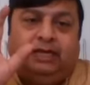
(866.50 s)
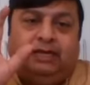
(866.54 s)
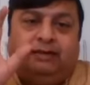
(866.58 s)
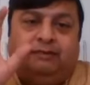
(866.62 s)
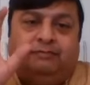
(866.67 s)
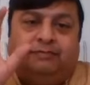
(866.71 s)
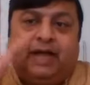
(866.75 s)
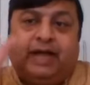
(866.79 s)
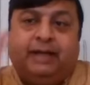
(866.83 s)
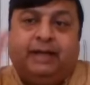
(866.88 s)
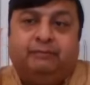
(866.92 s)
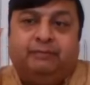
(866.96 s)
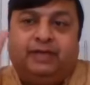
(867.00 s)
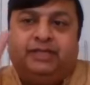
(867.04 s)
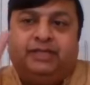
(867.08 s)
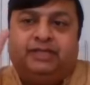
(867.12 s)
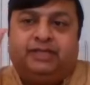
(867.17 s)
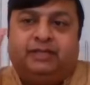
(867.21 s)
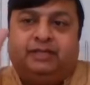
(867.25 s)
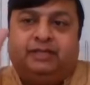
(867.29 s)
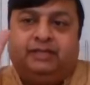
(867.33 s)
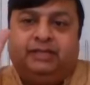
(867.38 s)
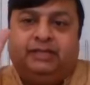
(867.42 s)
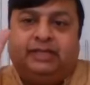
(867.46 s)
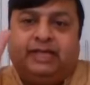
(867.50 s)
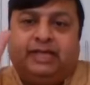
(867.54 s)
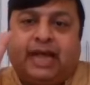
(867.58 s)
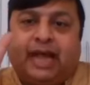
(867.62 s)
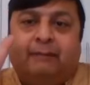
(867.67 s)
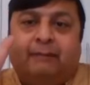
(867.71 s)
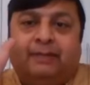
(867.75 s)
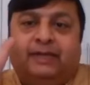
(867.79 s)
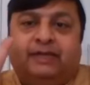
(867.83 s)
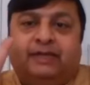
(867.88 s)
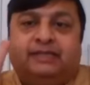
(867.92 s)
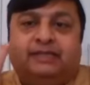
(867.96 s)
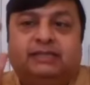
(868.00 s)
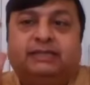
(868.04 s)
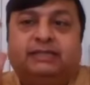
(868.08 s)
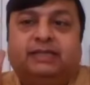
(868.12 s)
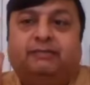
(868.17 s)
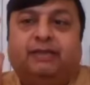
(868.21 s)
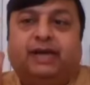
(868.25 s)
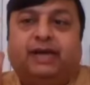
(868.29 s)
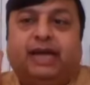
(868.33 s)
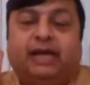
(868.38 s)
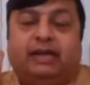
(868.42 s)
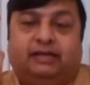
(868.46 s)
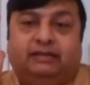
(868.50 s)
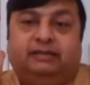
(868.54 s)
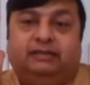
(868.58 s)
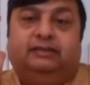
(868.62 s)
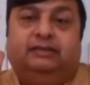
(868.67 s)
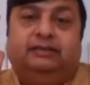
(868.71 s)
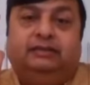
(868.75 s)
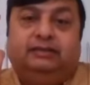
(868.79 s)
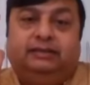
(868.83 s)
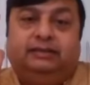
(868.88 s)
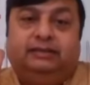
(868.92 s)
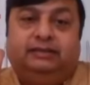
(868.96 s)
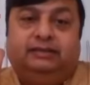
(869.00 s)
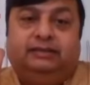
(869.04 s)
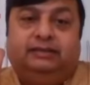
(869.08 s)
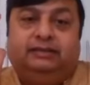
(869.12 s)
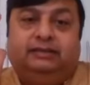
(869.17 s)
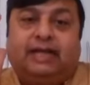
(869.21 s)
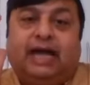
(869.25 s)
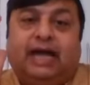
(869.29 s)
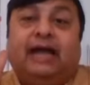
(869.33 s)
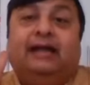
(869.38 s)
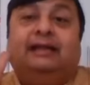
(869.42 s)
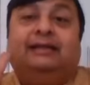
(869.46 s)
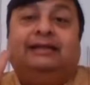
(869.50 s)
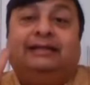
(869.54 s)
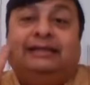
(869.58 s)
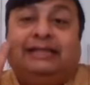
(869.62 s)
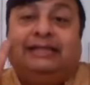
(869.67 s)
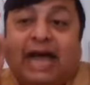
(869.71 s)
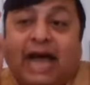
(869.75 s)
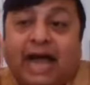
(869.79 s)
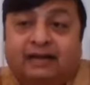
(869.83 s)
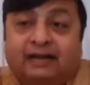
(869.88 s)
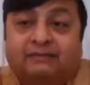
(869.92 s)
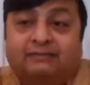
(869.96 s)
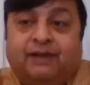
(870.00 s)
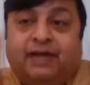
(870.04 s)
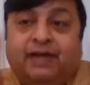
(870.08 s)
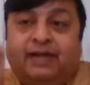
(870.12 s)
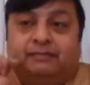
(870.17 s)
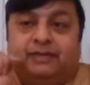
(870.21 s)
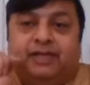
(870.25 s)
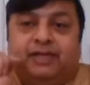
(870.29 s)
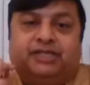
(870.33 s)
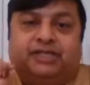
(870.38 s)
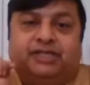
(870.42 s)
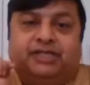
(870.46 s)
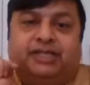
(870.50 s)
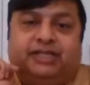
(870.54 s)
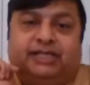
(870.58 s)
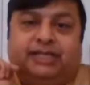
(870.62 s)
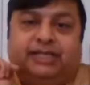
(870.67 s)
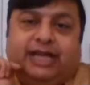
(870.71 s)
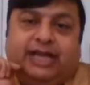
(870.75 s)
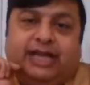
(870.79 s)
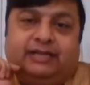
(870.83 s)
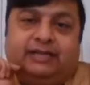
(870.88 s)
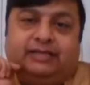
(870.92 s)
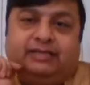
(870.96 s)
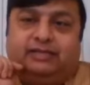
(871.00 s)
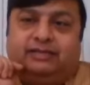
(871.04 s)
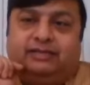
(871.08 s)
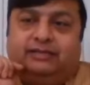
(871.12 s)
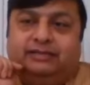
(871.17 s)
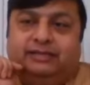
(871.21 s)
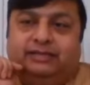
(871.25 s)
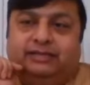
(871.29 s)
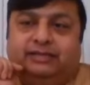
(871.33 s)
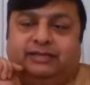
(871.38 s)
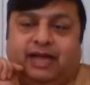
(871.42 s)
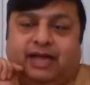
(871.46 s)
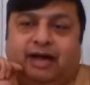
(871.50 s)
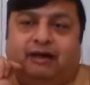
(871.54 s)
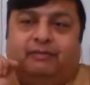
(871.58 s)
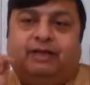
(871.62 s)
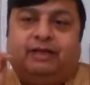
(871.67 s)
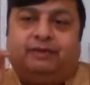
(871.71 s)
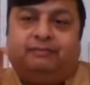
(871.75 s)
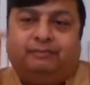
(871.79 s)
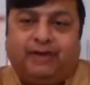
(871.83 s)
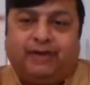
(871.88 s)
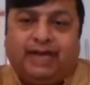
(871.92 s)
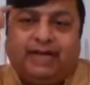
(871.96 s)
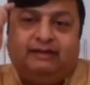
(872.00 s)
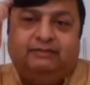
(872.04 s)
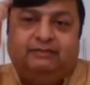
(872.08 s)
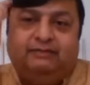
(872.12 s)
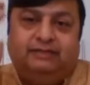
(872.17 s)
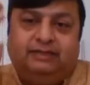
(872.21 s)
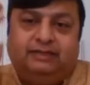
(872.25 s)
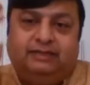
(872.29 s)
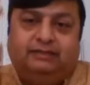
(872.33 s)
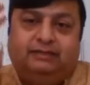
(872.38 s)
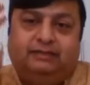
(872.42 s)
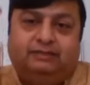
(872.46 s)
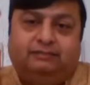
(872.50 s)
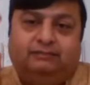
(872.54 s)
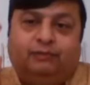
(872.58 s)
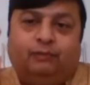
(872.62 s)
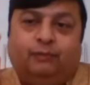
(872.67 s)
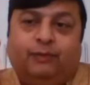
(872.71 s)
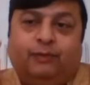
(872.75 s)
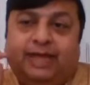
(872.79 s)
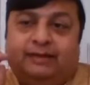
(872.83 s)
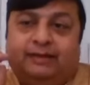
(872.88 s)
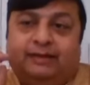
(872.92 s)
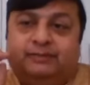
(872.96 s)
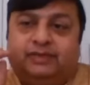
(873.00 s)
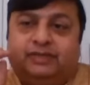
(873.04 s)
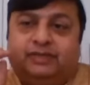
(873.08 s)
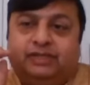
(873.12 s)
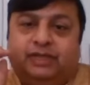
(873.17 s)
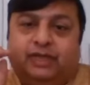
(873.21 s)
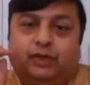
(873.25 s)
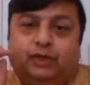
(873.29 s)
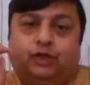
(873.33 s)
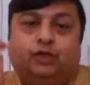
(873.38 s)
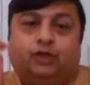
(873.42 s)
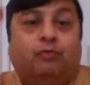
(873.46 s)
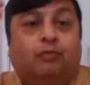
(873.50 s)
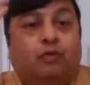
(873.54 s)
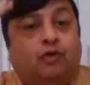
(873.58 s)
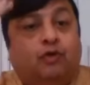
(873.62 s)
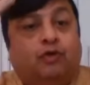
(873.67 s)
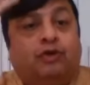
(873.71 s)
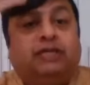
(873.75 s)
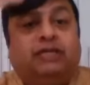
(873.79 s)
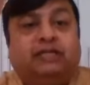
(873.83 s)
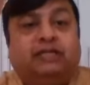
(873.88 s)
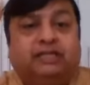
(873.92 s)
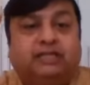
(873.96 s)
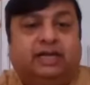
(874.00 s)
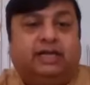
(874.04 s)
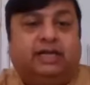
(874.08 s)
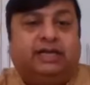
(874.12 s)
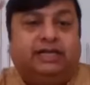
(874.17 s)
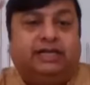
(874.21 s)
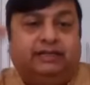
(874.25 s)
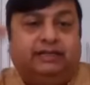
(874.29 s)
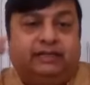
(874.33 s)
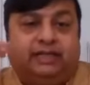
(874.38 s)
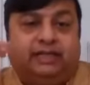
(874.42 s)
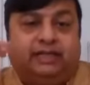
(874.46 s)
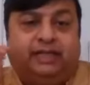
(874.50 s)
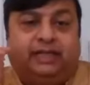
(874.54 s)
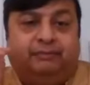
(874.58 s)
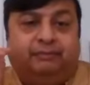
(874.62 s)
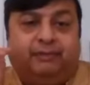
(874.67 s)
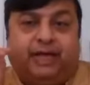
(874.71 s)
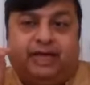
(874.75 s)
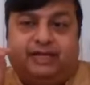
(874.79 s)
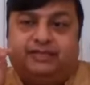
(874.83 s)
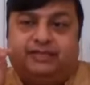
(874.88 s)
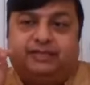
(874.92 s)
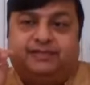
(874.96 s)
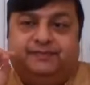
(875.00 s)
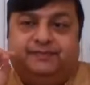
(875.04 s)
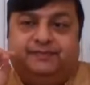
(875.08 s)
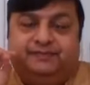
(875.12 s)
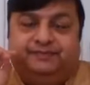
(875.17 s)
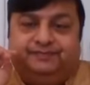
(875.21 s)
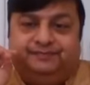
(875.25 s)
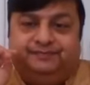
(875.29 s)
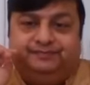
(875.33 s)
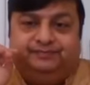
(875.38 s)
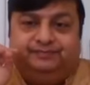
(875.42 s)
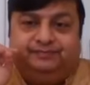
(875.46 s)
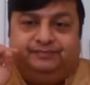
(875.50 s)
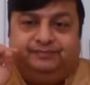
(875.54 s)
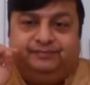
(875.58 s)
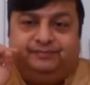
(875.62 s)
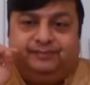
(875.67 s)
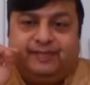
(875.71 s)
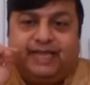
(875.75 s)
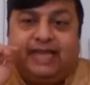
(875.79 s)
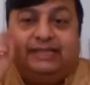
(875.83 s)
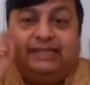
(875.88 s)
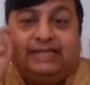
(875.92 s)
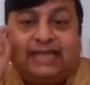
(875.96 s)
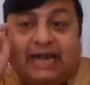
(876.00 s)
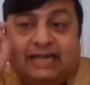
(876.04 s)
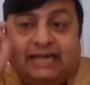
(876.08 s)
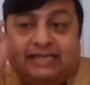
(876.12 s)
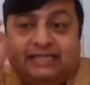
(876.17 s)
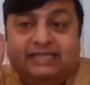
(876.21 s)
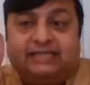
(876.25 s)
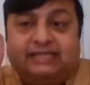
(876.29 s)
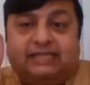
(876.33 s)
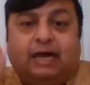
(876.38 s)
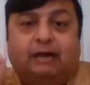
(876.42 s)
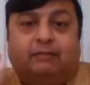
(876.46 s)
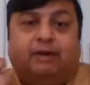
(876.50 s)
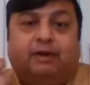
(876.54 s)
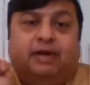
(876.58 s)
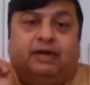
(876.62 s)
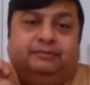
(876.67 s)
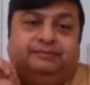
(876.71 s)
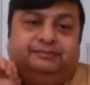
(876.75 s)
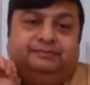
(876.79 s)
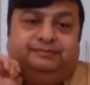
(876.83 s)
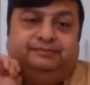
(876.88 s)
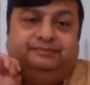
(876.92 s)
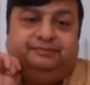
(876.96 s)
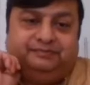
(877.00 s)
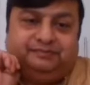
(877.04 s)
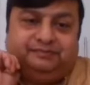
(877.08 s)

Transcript: vibration happens in the brain. And that vibration takes our brain waves to more than 30 plus. And that is gamma.